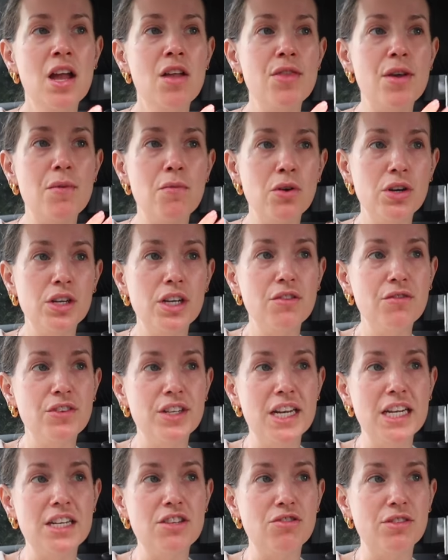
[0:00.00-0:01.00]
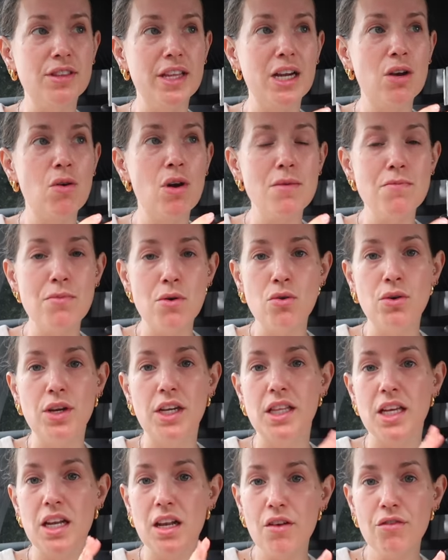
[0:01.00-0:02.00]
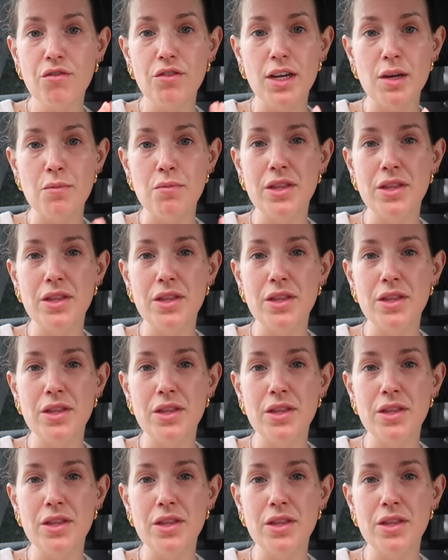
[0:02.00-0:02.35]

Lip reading: They're Monica Vinader and they're quite bulky. They're lovely,